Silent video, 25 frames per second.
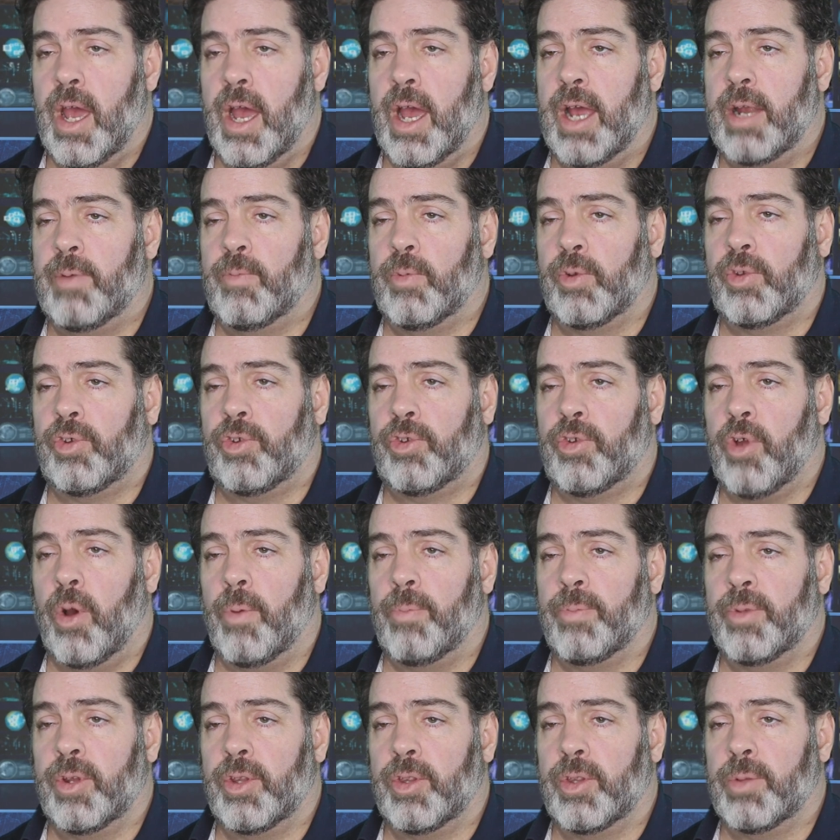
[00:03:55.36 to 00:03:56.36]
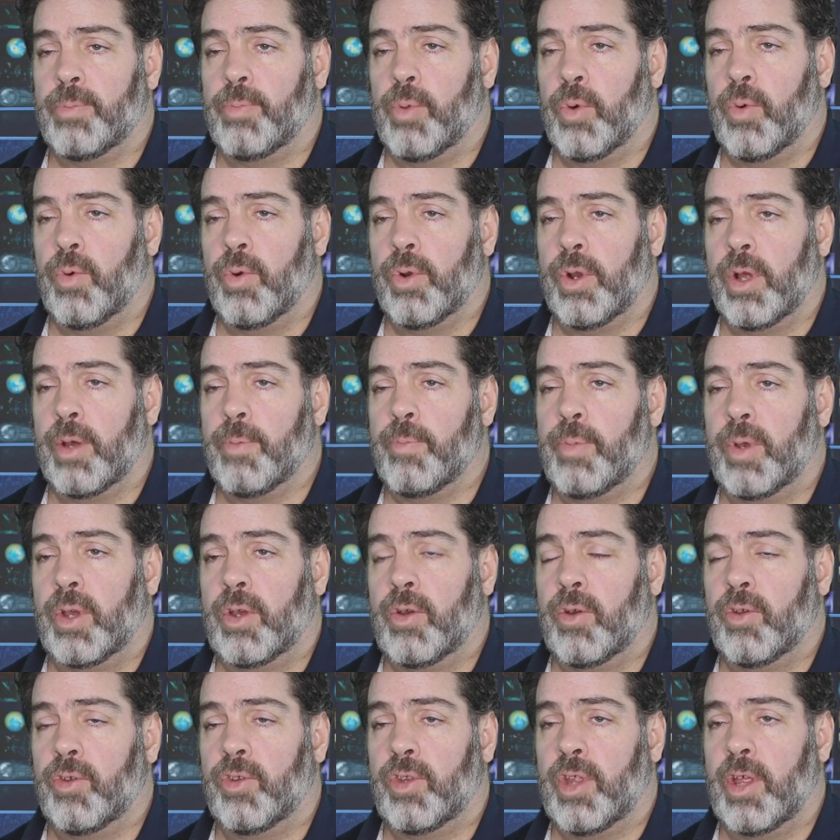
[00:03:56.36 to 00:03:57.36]
and was stopped at the border
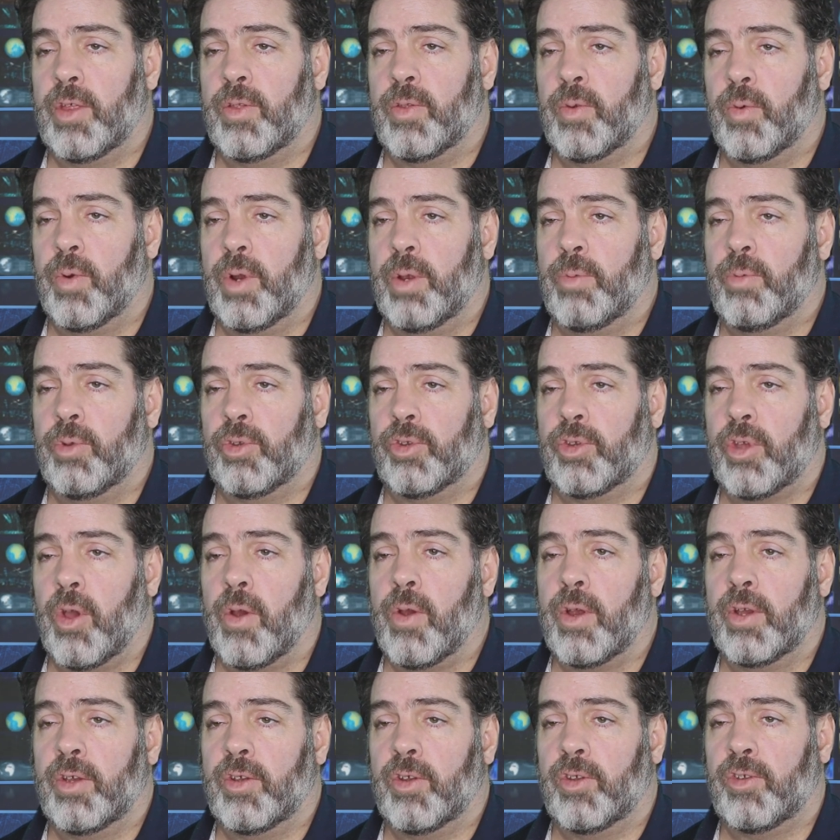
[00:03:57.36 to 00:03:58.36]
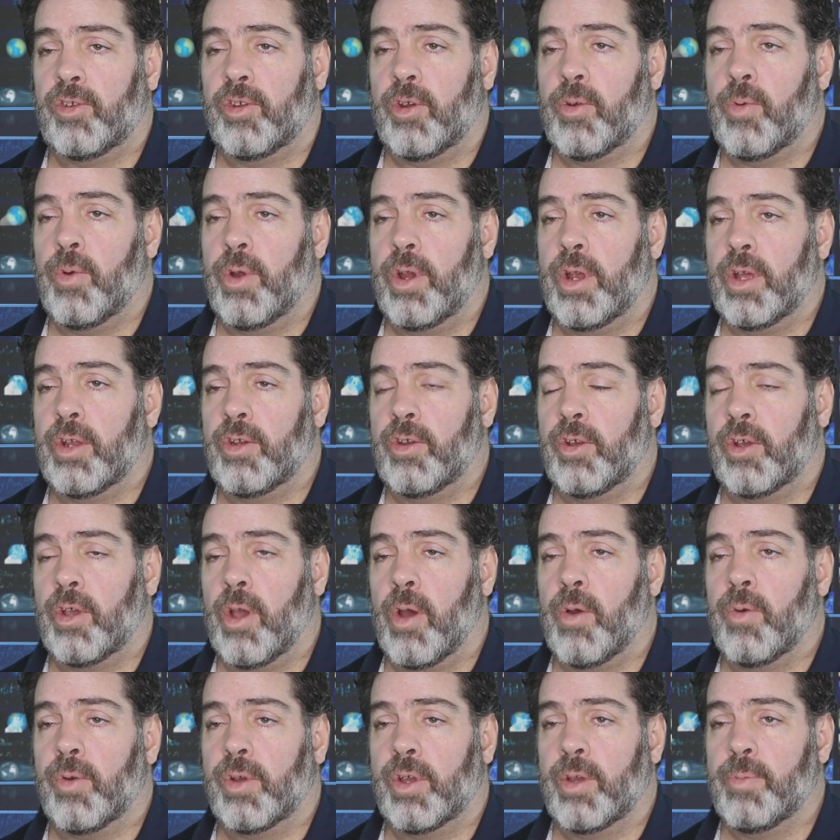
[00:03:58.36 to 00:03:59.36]
because they thought he was going to Syria to
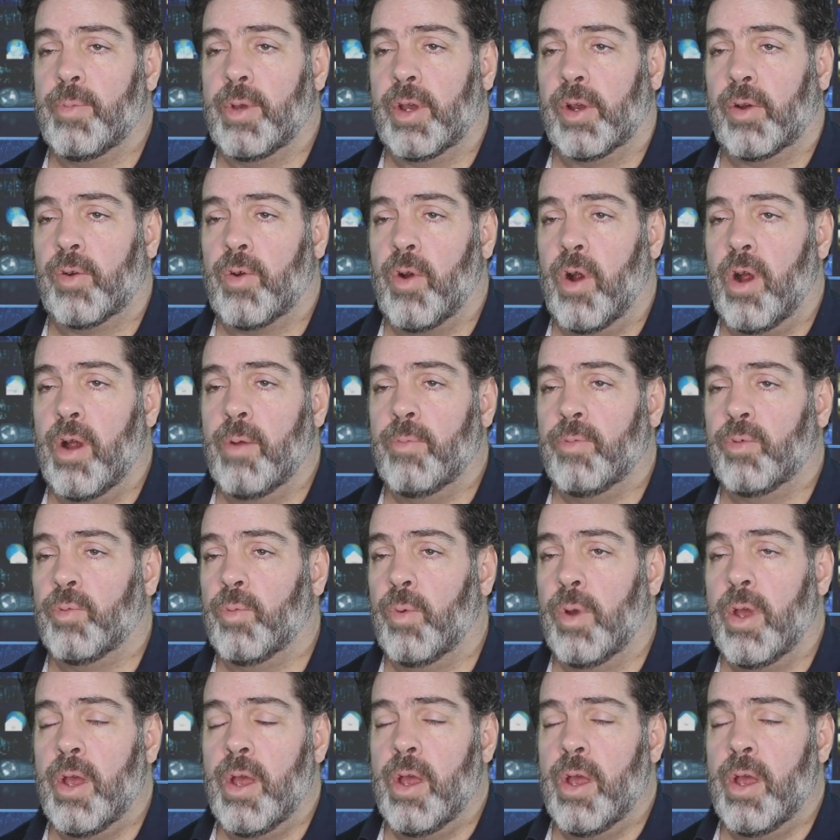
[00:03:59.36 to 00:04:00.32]
go and commit crimes.